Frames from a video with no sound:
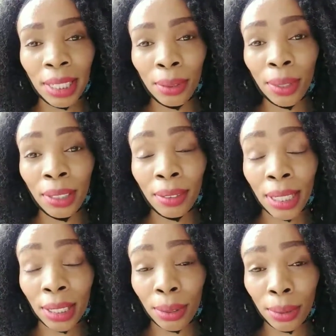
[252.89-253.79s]
Like whatever
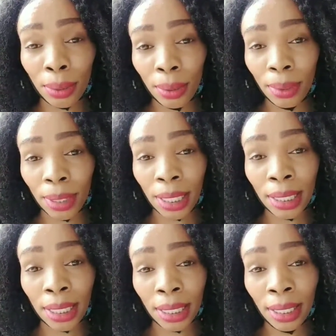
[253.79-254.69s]
I saw
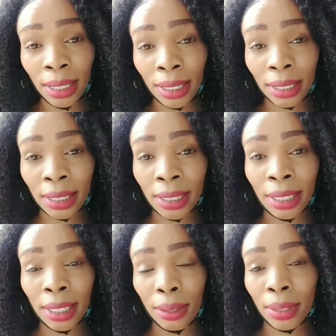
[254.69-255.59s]
that day,
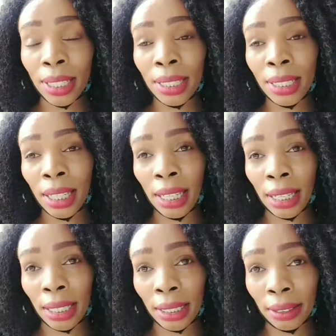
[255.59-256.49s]
it was just
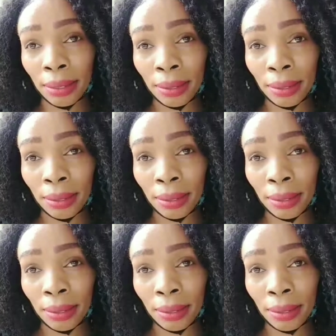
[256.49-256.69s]
scary.